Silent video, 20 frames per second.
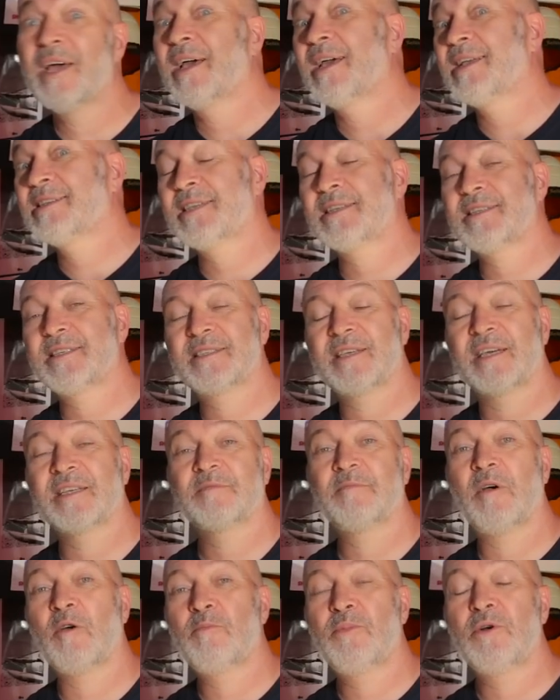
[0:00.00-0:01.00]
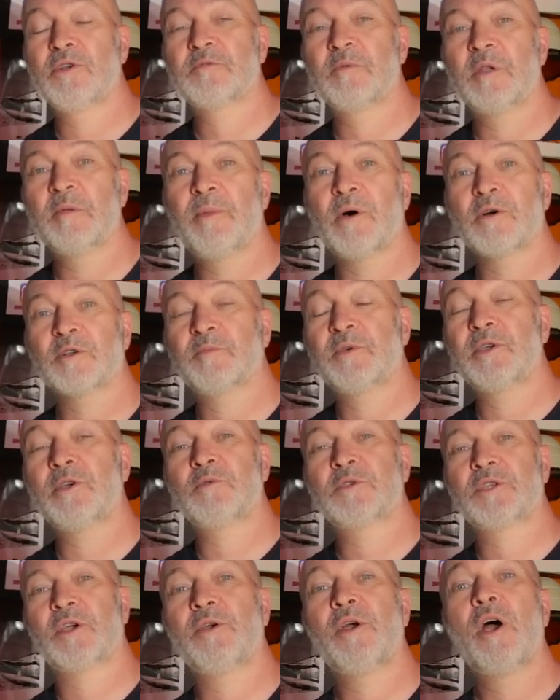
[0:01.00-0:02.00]
He says he takes them home, puts them in a box, but he
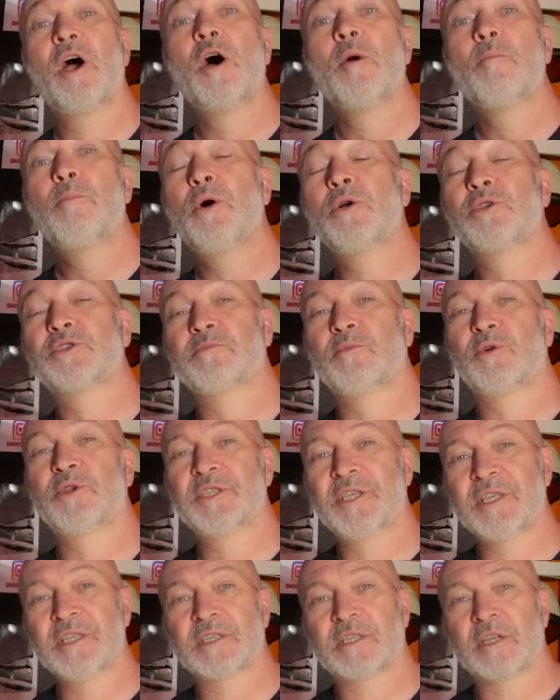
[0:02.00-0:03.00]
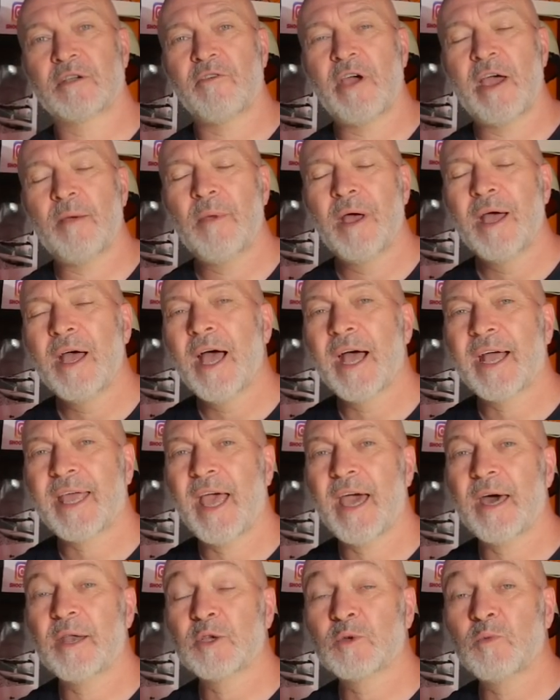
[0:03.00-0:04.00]
also puts them on his Instagram
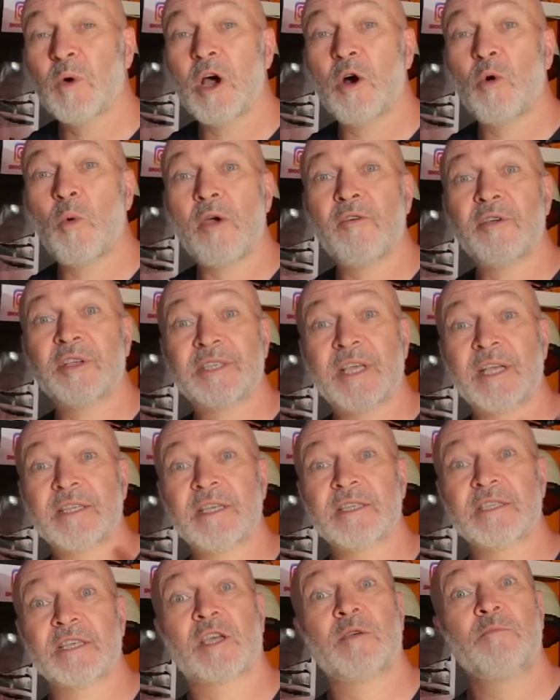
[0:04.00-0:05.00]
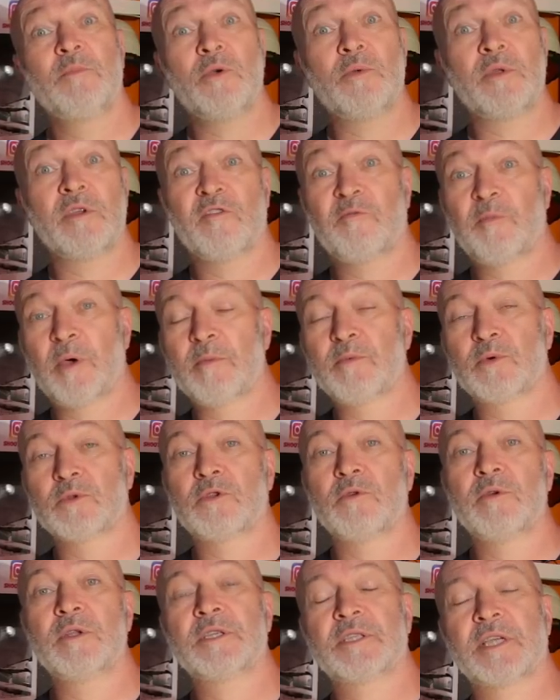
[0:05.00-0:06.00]
account as well, where he says there's a community of people
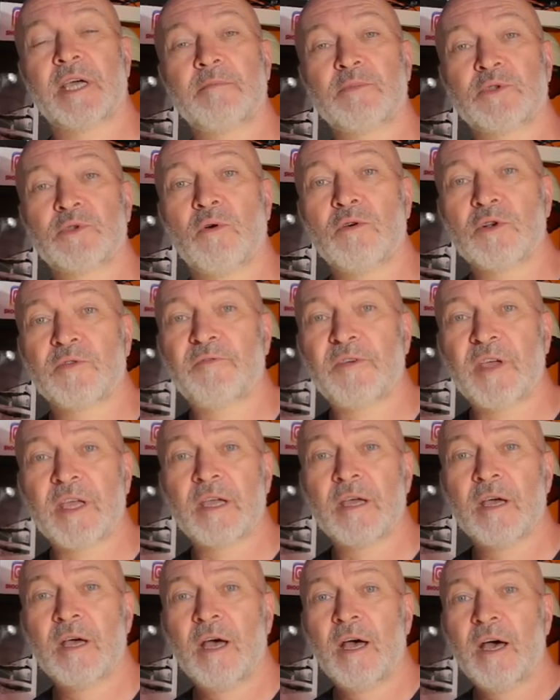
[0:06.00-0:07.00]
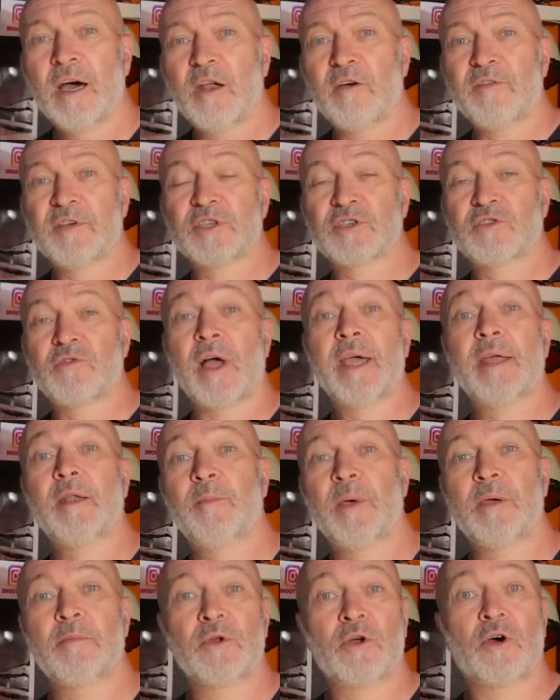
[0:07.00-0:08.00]
doing the same sort of thing. And I think it's great that
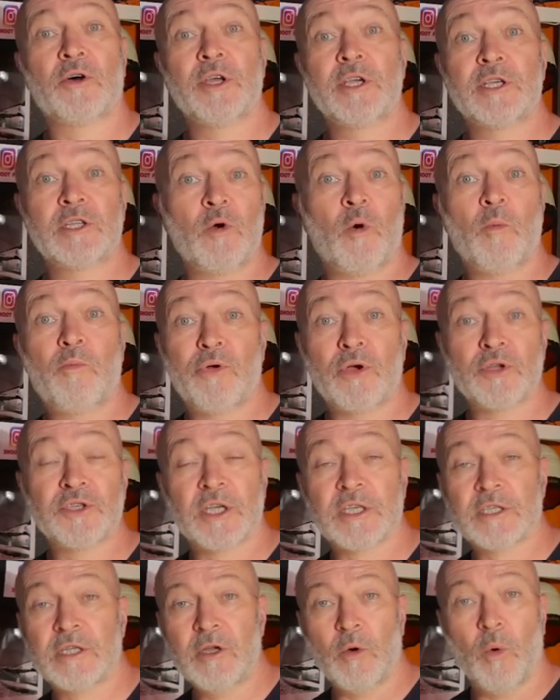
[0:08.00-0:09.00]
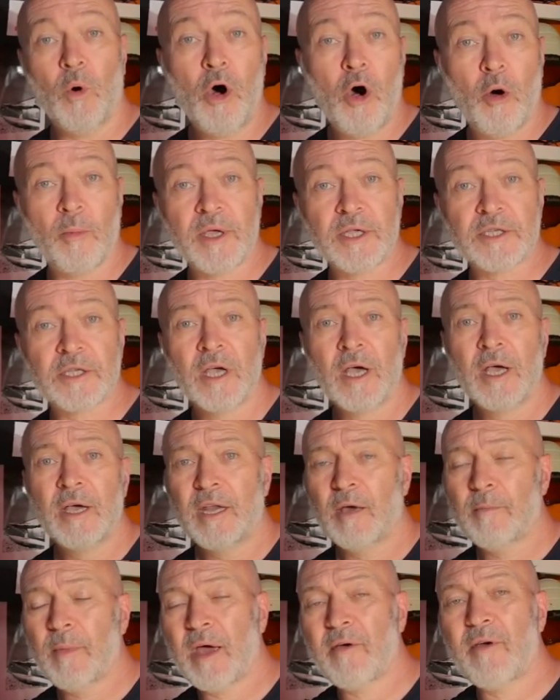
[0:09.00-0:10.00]
people have got these little projects and little hobbies,
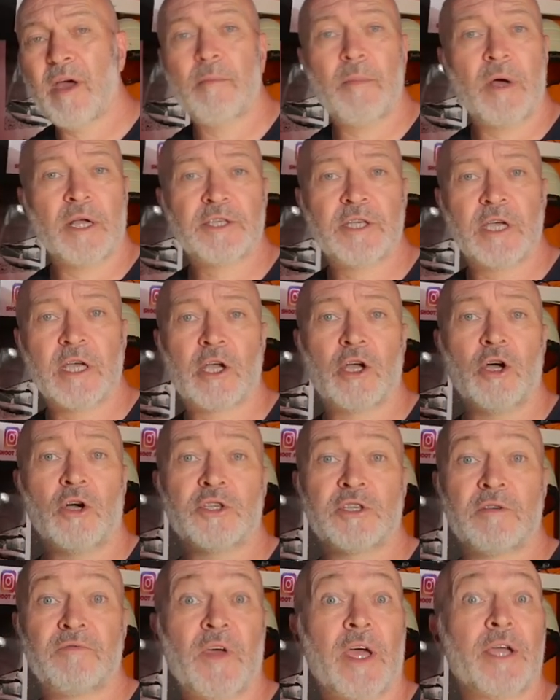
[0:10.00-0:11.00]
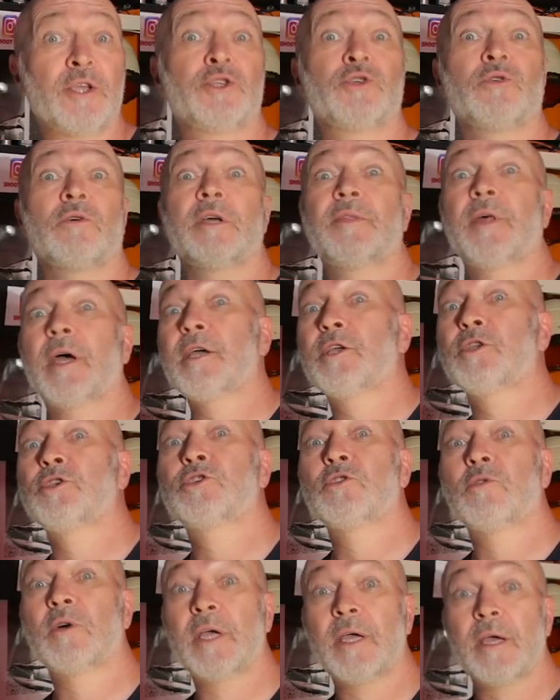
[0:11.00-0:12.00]
no matter how much it costs. If they enjoy it, they
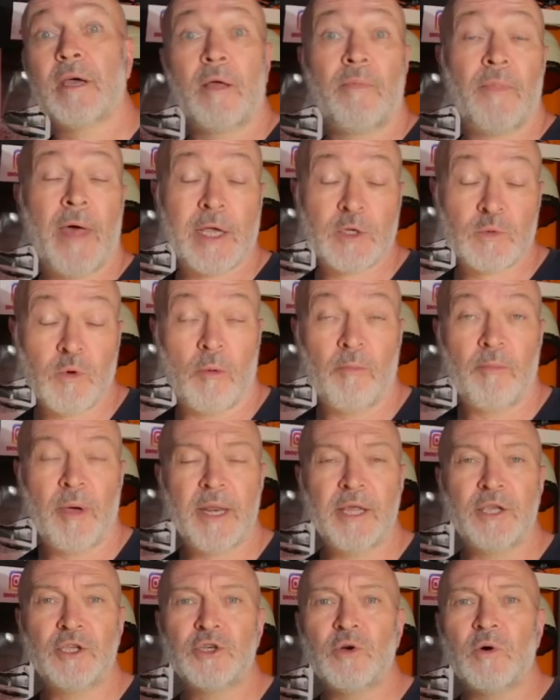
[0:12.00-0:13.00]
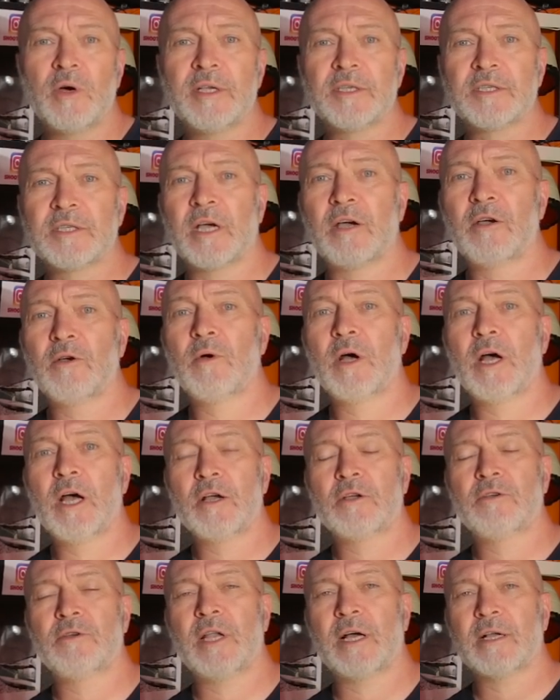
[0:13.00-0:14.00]
enjoy it, and that's what Ben enjoys. So uh,
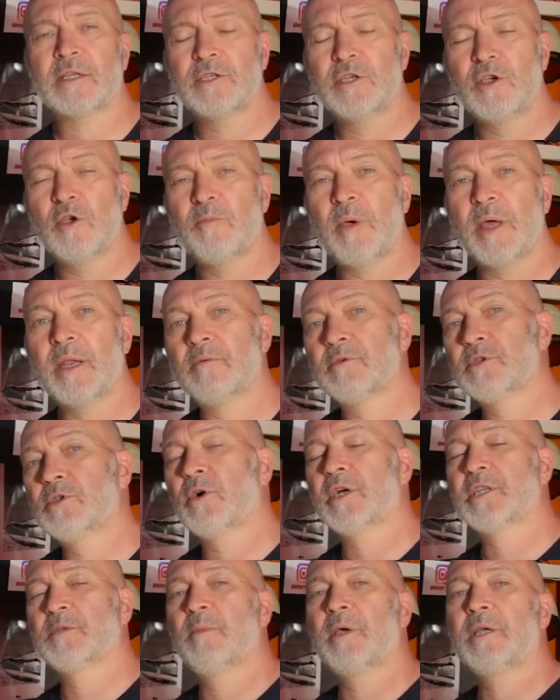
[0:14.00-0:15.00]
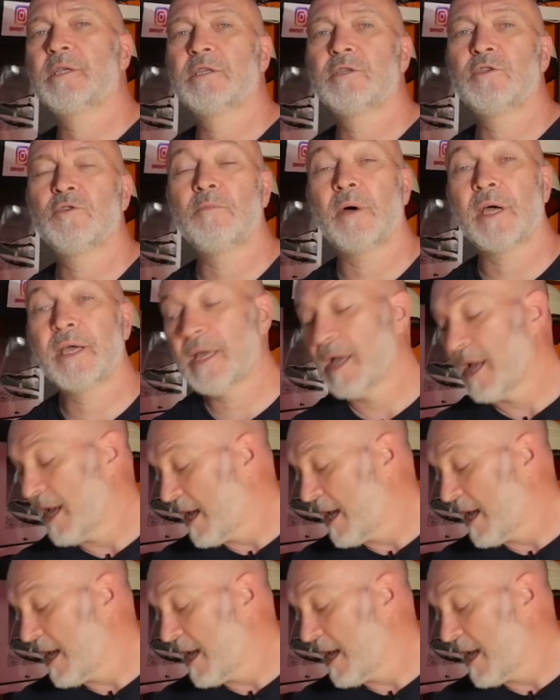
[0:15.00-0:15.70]
good luck to you, Ben. It was nice meeting you, mate.